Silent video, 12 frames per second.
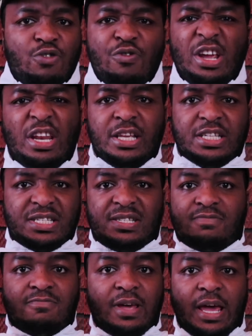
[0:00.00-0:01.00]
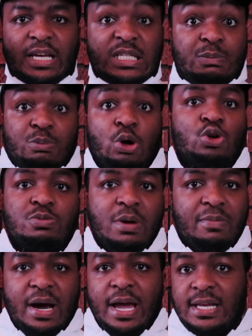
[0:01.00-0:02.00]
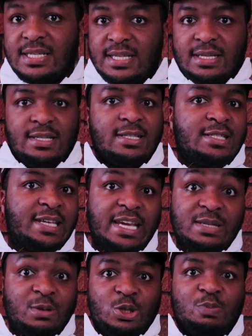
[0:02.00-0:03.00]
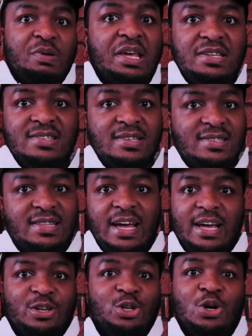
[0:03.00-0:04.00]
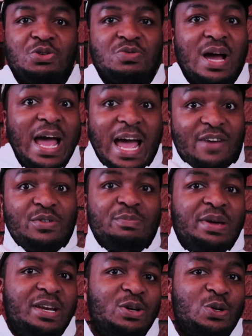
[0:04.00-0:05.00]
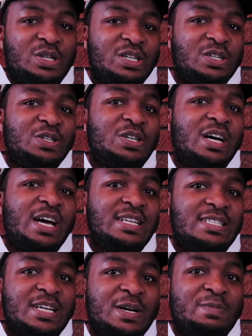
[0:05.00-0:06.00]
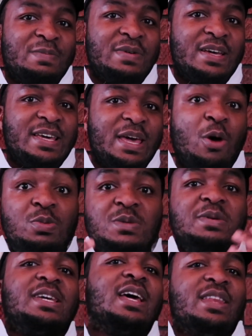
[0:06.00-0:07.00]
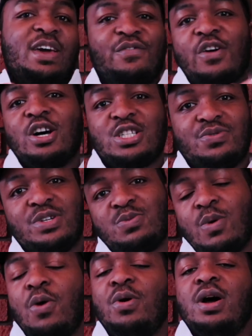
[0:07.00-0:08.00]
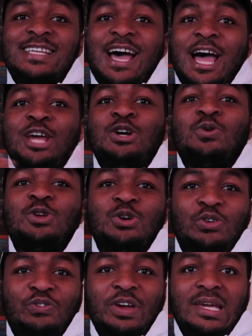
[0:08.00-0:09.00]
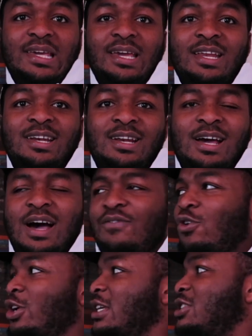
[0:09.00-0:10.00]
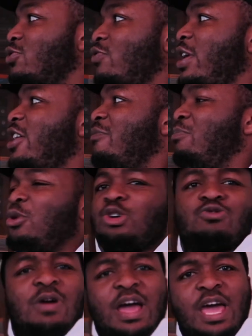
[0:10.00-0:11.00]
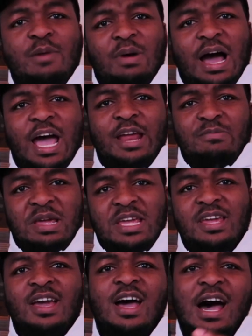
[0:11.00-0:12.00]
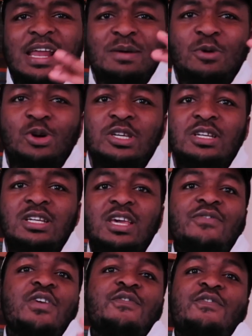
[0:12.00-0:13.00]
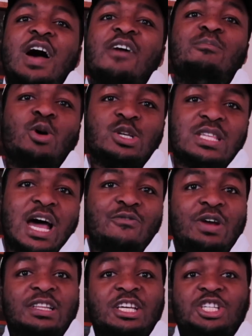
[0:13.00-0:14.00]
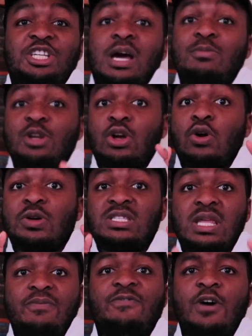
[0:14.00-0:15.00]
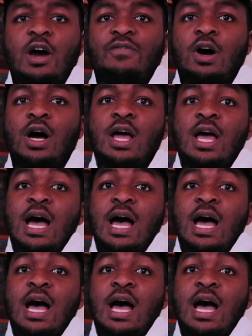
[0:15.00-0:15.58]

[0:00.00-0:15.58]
Reading just explodes my mind and takes me to places that, you know, I haven't been, and helps me get there faster as well. I know what you're thinking. I've got this array of books right here behind me, and I'm only going to give you 5 books that I read this year. I'm going to go a step further.